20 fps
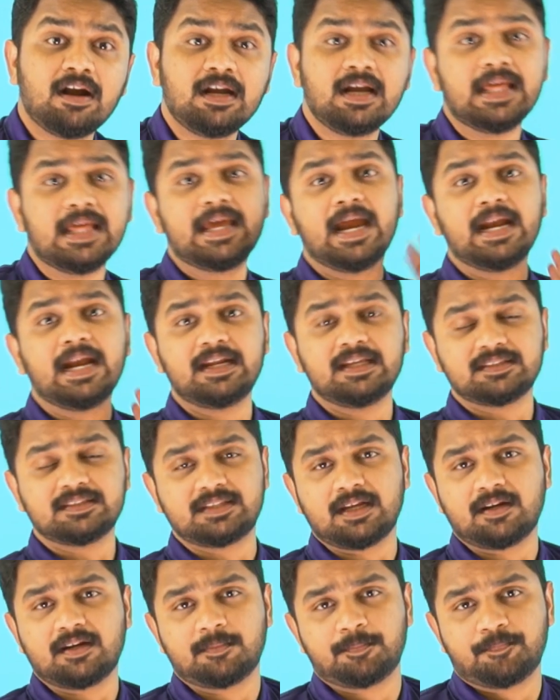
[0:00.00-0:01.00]
ligand is
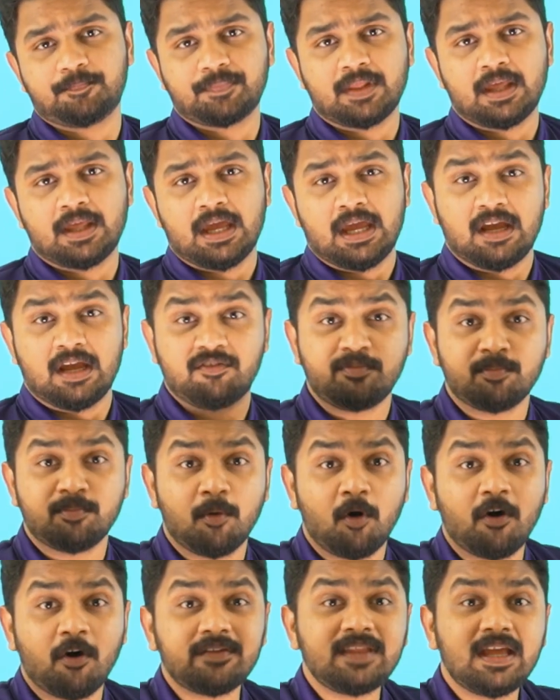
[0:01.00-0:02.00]
there. If
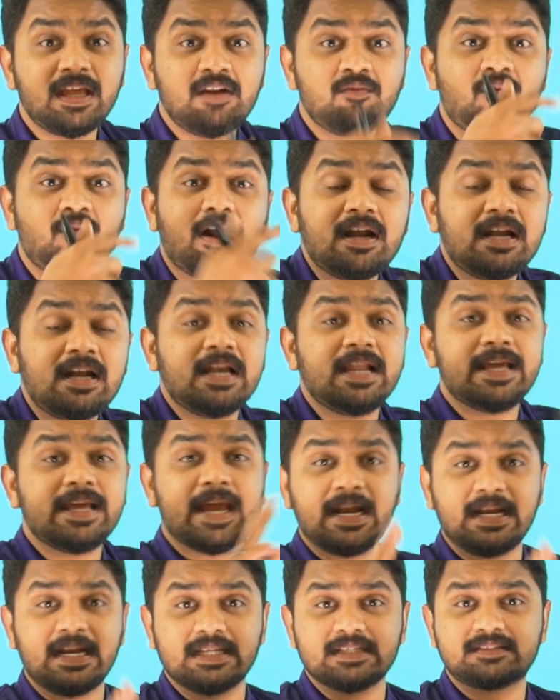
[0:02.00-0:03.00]
more than one
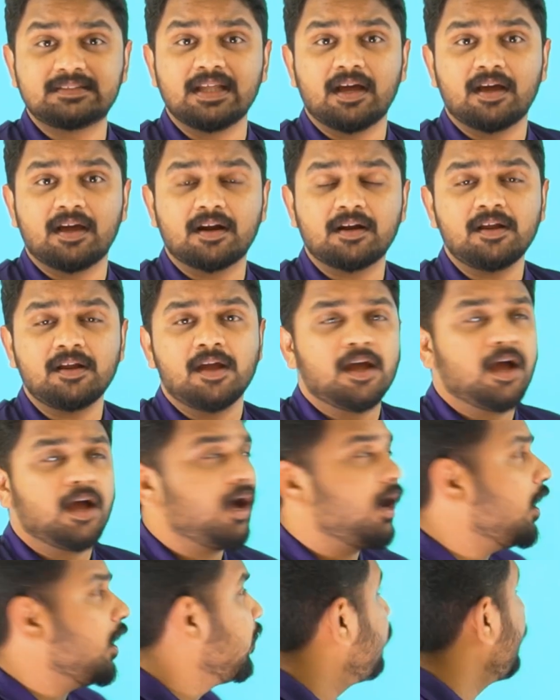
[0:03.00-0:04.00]
ligand is there,
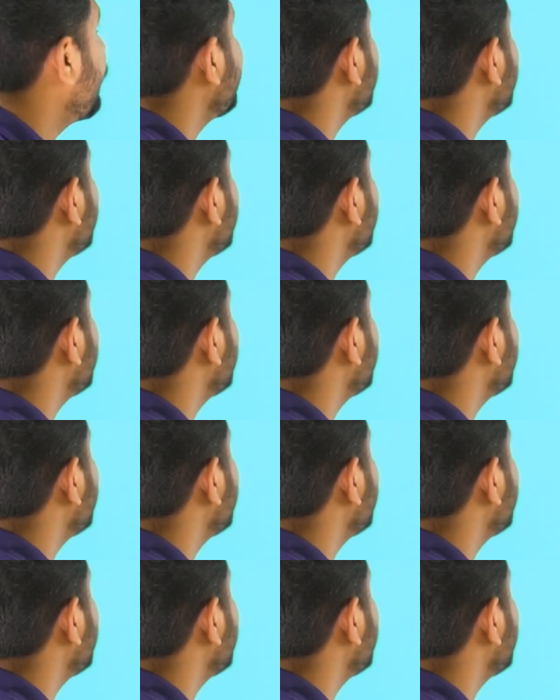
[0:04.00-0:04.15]
what